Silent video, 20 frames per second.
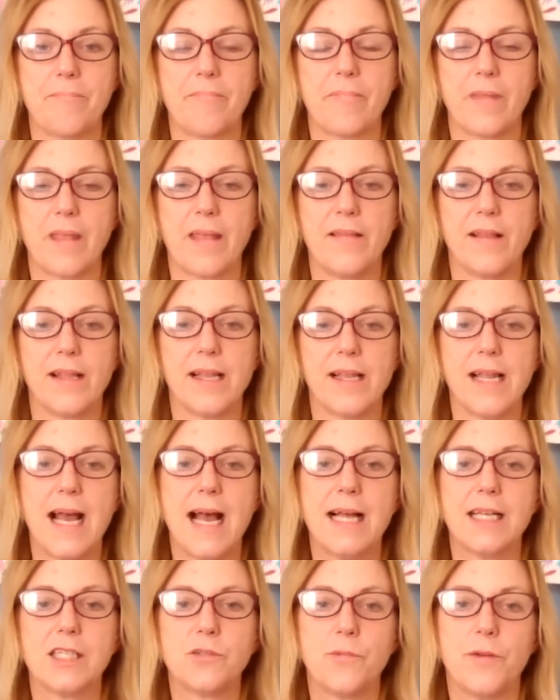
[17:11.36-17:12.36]
And the
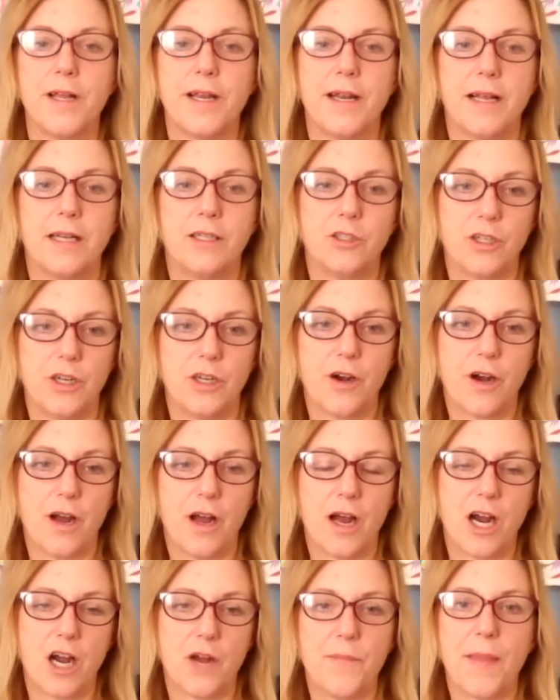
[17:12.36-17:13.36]
last one, under your
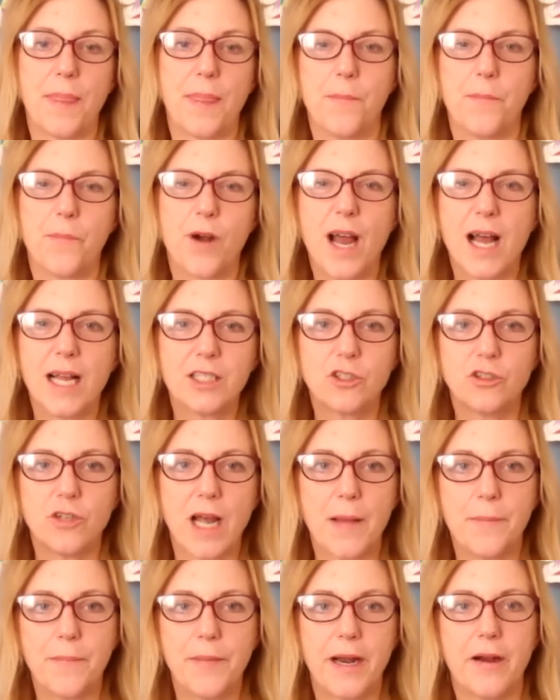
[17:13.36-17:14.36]
arm at the bra
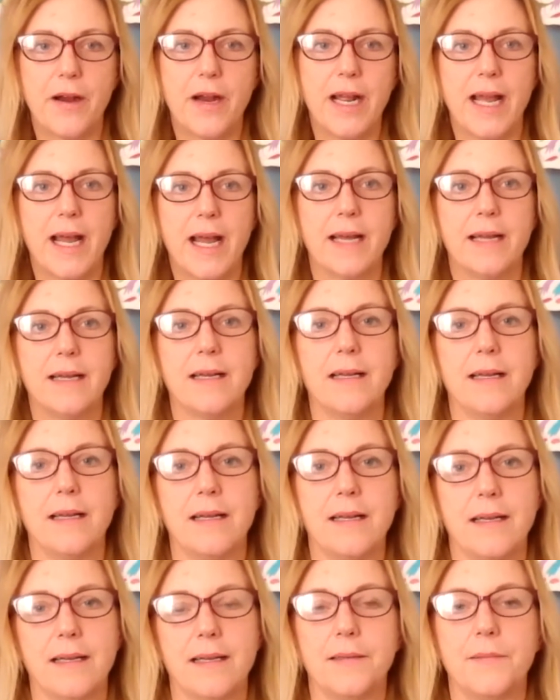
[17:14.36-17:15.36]
strap area,
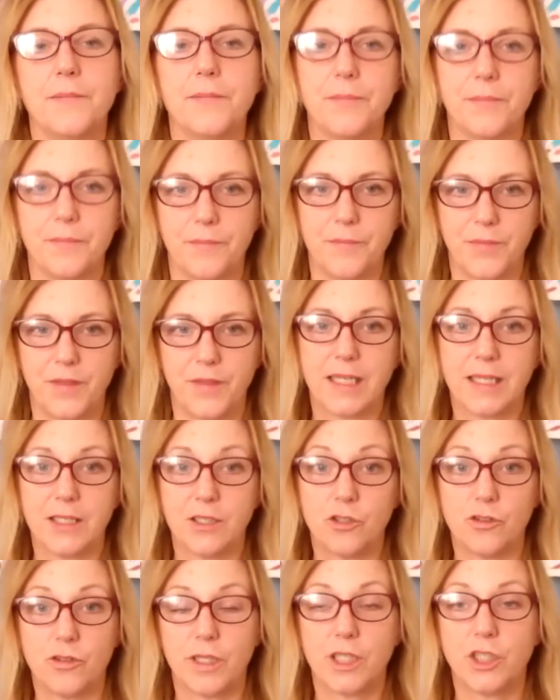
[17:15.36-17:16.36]
the
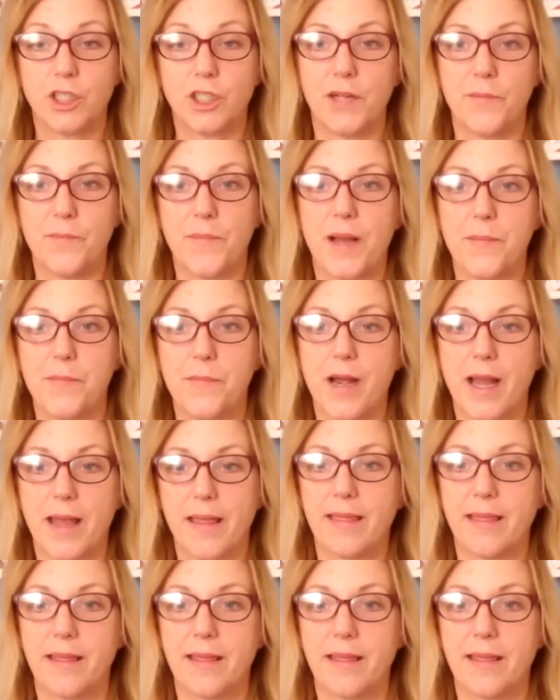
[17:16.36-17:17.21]
constriction in my breath.